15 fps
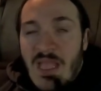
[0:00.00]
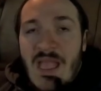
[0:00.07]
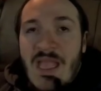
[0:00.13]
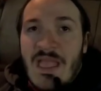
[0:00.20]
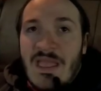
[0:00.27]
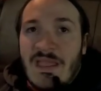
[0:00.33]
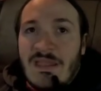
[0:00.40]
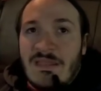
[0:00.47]

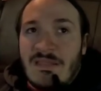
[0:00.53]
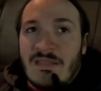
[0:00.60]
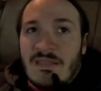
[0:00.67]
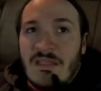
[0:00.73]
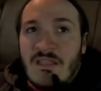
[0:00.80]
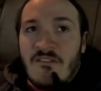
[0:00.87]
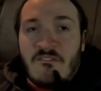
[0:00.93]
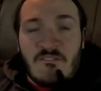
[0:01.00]
and
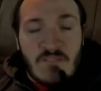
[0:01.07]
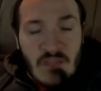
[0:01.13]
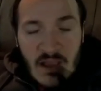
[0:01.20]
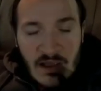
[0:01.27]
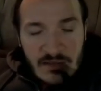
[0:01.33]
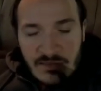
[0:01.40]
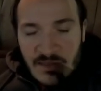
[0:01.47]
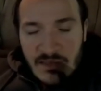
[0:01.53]
if
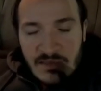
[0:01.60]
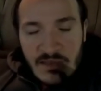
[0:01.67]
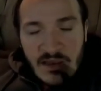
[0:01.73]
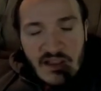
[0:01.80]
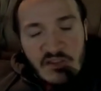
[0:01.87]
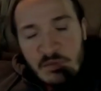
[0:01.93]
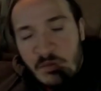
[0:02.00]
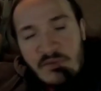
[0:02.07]
not, then the
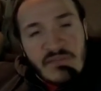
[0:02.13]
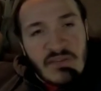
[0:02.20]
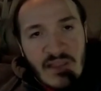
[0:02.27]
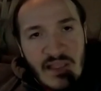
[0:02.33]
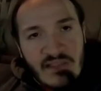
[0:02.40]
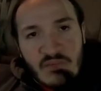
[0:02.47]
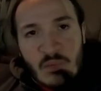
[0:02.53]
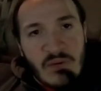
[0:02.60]
next person
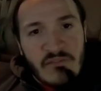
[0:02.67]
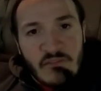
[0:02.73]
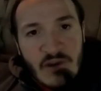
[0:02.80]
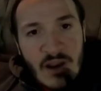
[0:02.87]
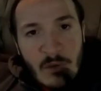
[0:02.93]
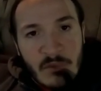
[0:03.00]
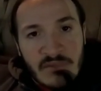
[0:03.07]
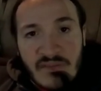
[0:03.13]
has 24
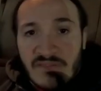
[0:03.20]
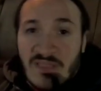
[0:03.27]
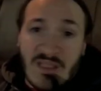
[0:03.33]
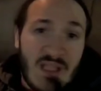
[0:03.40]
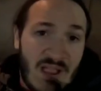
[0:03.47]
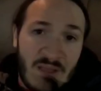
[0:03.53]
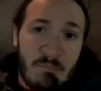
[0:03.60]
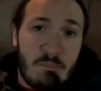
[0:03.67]
hours, because
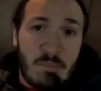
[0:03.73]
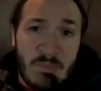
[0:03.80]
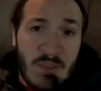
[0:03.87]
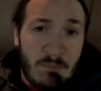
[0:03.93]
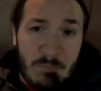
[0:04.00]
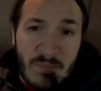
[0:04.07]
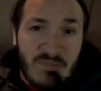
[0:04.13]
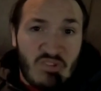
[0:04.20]
I
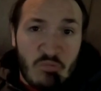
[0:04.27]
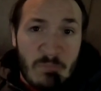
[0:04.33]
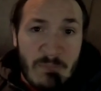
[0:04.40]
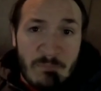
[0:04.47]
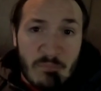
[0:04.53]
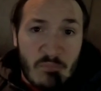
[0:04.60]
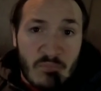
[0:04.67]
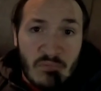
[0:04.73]
picked two
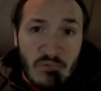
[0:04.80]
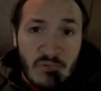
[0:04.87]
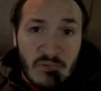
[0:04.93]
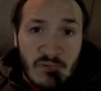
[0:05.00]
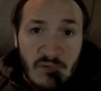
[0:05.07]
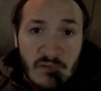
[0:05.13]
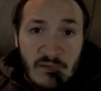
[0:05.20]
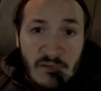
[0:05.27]
people,
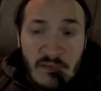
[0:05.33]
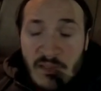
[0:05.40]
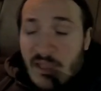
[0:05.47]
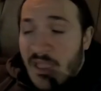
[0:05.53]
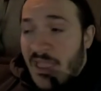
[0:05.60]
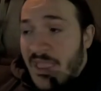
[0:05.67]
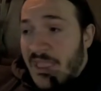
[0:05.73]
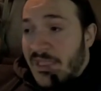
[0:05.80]

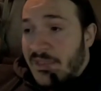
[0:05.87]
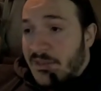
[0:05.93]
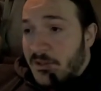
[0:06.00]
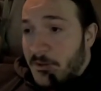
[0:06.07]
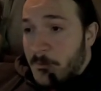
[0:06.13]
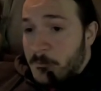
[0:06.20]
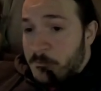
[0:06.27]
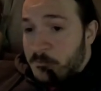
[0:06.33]

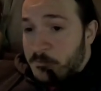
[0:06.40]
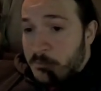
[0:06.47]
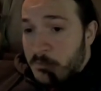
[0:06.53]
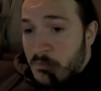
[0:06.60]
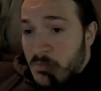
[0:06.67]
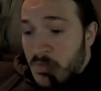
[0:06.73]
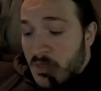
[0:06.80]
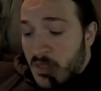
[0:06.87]
and
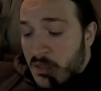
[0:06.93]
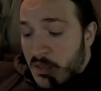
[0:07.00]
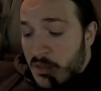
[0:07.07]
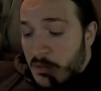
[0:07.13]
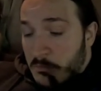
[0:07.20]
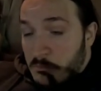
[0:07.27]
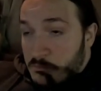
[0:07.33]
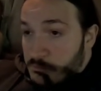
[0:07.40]

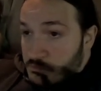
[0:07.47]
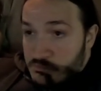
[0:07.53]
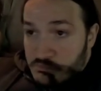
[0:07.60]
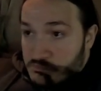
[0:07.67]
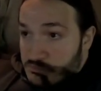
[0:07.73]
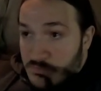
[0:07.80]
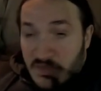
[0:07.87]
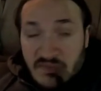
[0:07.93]

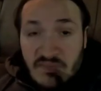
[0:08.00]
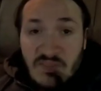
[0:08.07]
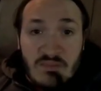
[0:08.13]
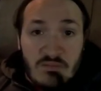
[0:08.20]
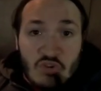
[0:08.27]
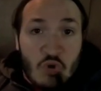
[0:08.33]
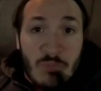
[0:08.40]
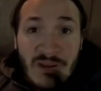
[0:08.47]
that's it.
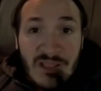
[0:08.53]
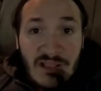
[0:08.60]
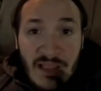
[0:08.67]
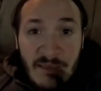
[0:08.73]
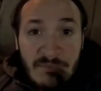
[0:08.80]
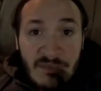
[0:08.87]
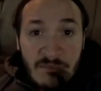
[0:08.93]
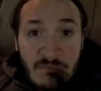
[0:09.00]
Nobody
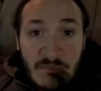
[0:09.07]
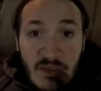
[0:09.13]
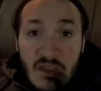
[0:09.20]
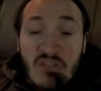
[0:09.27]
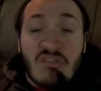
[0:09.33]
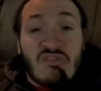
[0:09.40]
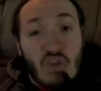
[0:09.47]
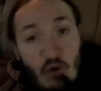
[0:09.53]
claimed them.
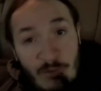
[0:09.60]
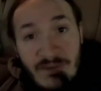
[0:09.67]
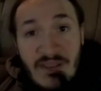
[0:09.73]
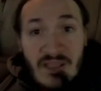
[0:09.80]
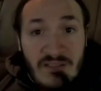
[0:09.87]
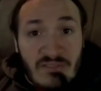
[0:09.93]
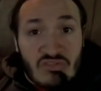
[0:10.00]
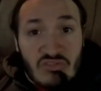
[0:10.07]
So on my
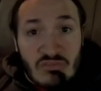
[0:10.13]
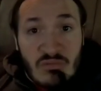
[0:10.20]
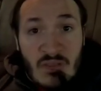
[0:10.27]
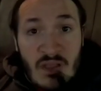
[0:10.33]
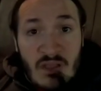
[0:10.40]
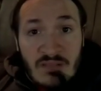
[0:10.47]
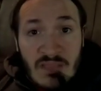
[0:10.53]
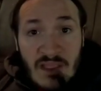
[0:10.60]
next
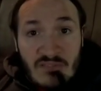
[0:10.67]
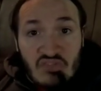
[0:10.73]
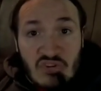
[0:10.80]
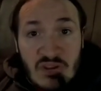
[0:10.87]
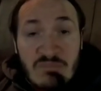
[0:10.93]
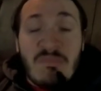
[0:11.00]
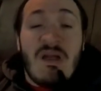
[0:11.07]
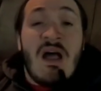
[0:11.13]
live
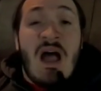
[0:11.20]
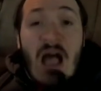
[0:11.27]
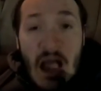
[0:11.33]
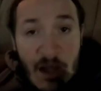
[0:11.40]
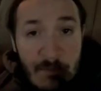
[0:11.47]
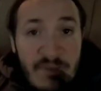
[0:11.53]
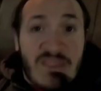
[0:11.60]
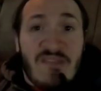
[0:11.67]
stream,
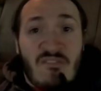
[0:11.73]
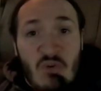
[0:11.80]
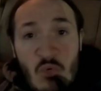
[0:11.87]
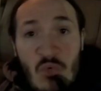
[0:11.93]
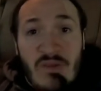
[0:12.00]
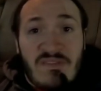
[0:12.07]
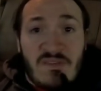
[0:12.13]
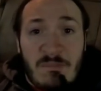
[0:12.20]
I'll be giving
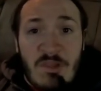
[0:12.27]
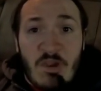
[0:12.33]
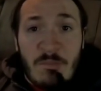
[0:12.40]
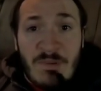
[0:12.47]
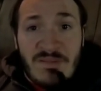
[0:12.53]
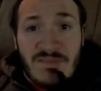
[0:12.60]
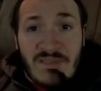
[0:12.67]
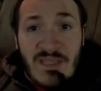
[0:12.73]
away some
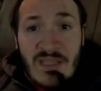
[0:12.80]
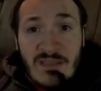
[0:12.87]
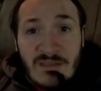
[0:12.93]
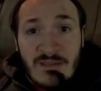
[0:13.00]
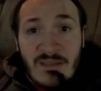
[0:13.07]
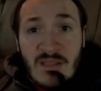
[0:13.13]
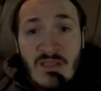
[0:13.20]
earbuds again.